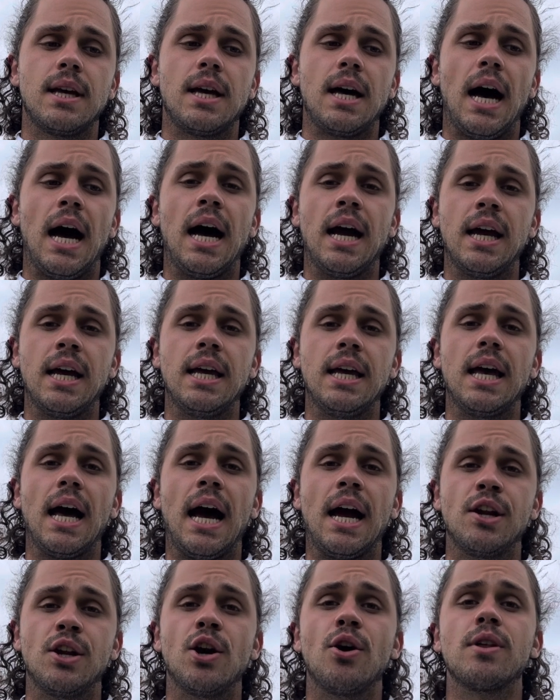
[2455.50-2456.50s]

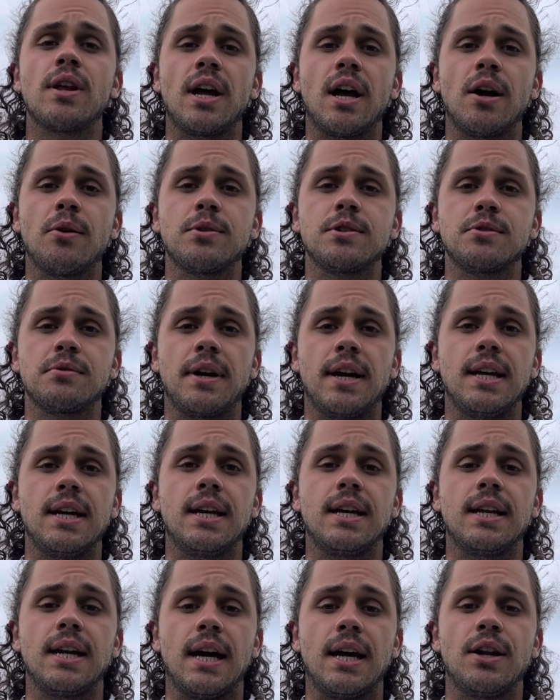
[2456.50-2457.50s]
I know that I was ready,
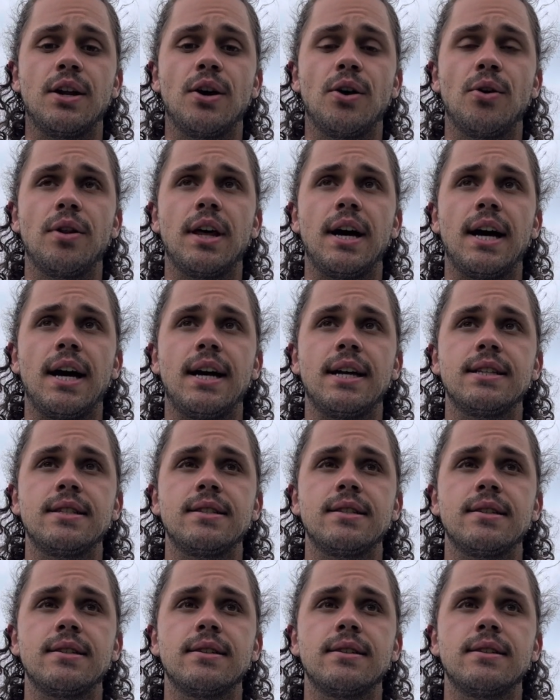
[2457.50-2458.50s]
and I know
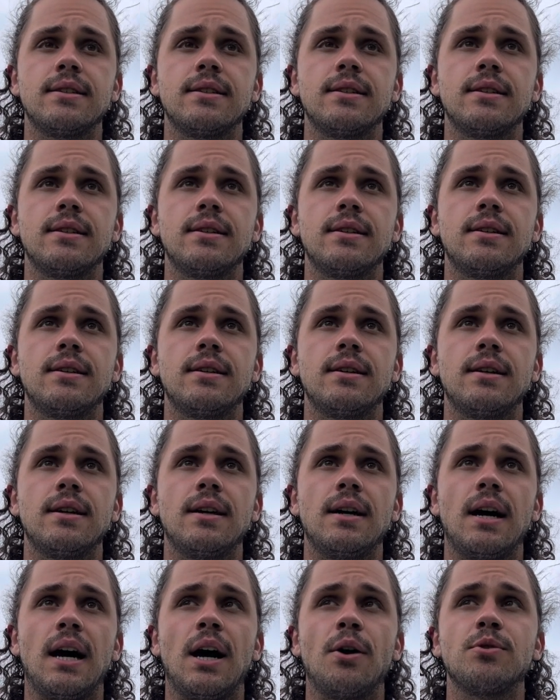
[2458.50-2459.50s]
that
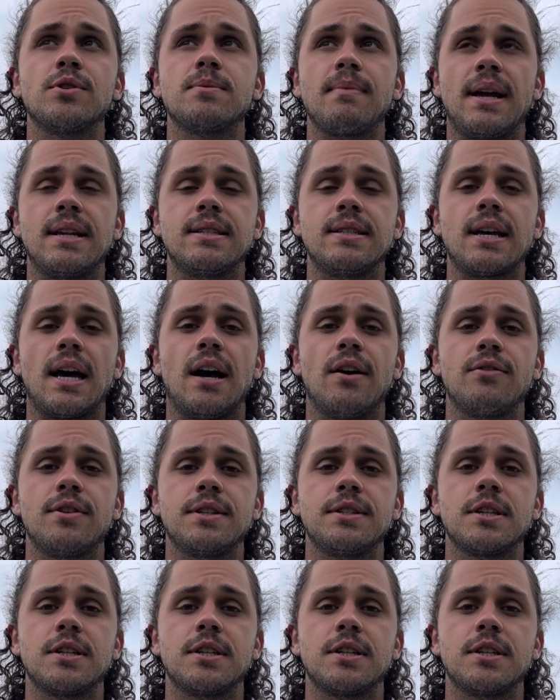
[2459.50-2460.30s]
I was meant to have this